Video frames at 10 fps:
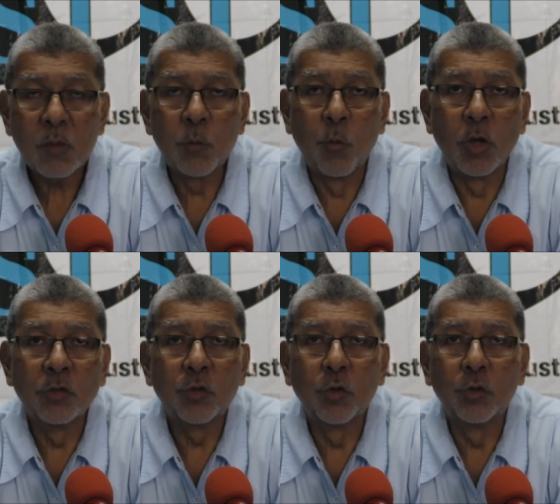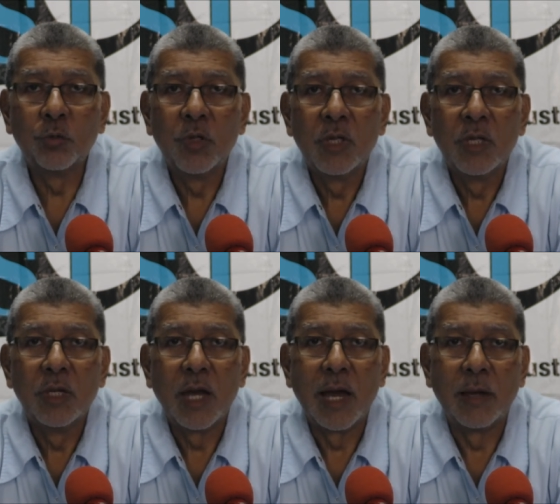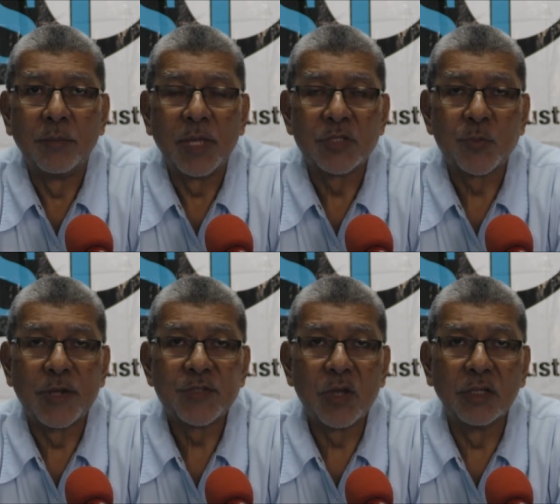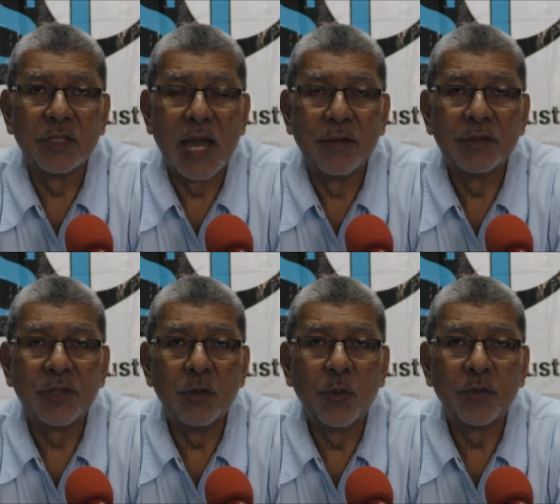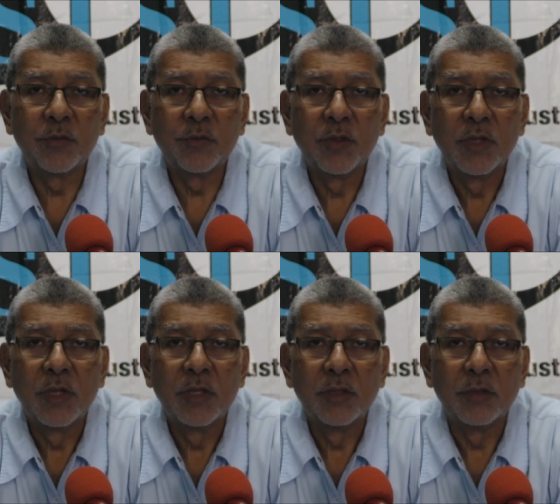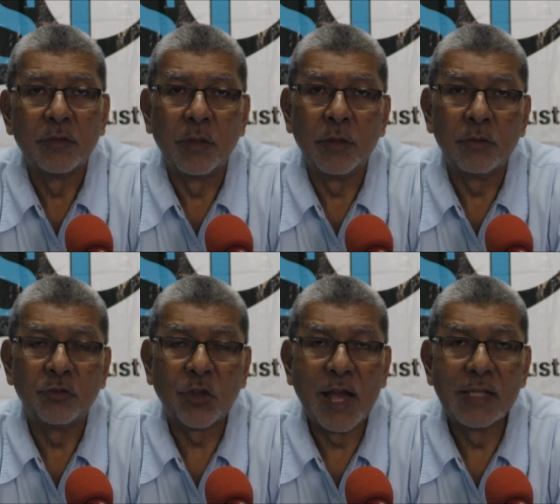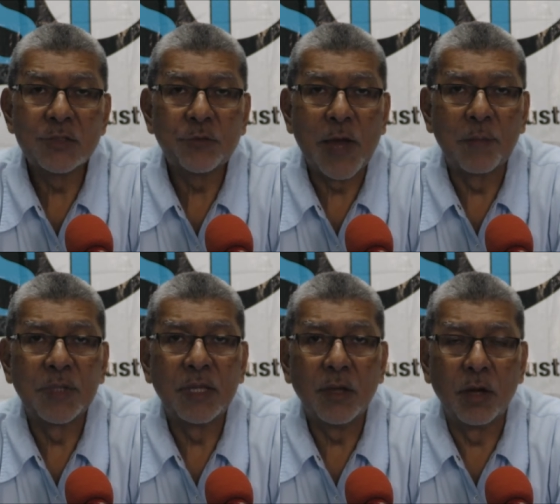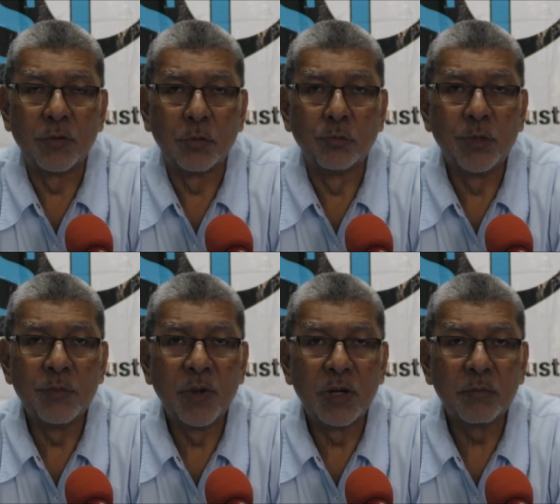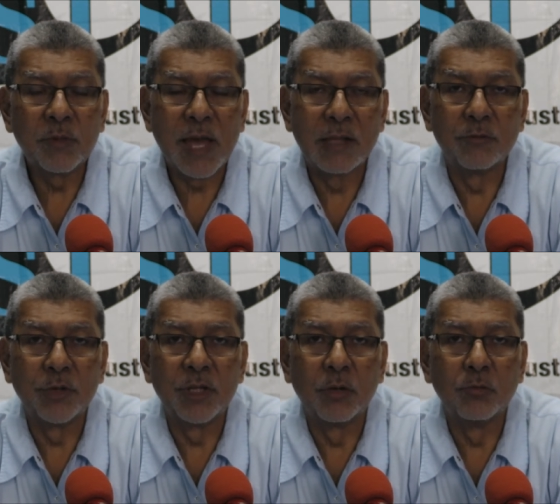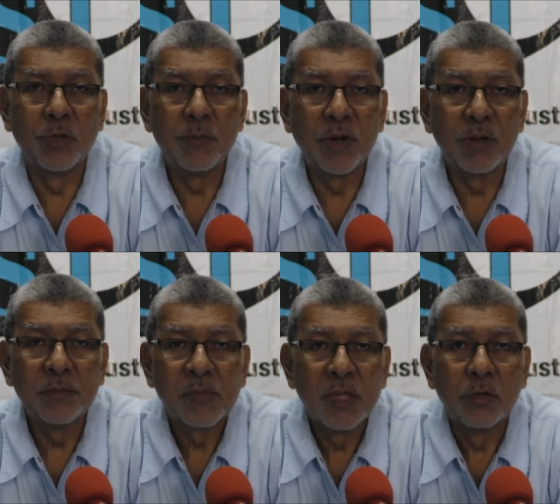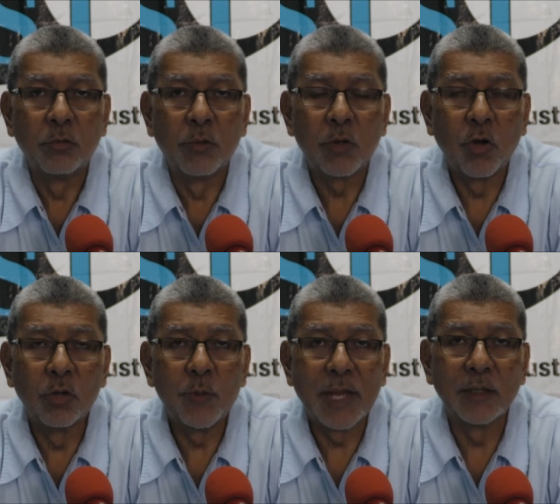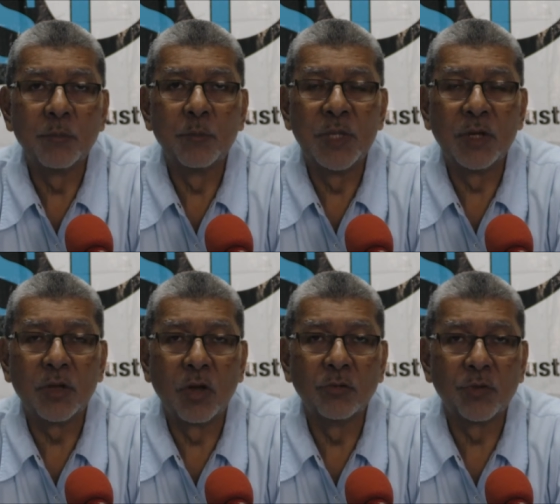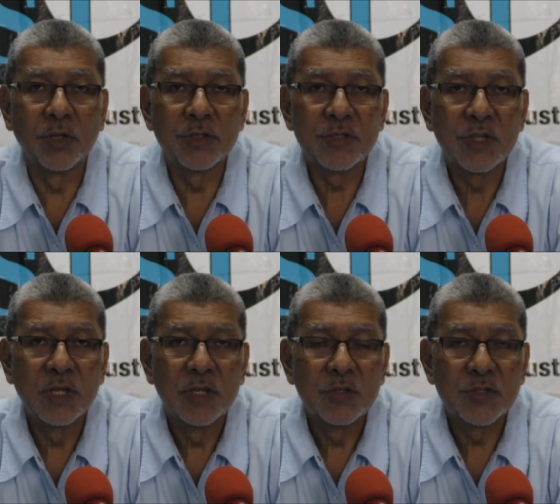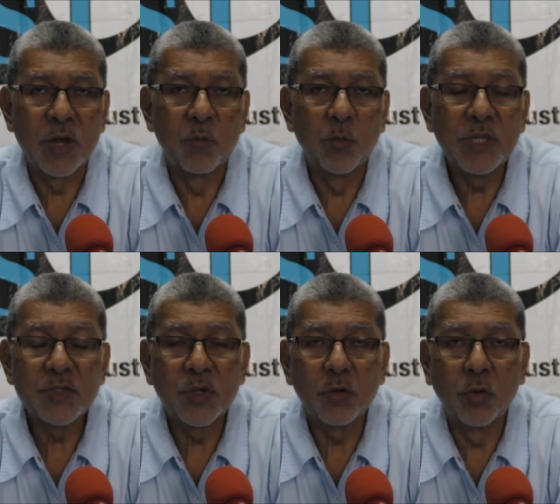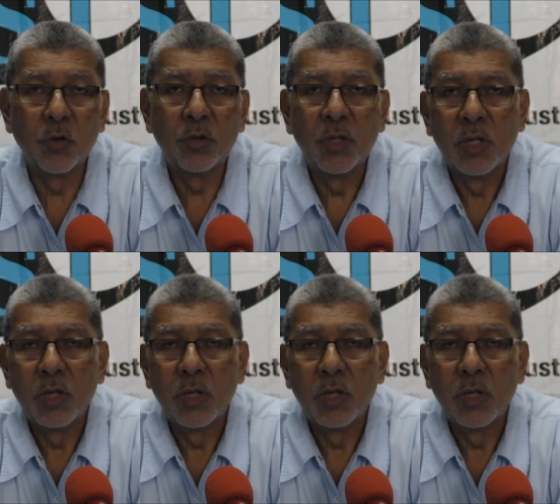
we want to um, express solidarity with the Charles family of Arima, Calverino Rima. You recall we had a media conference some weeks ago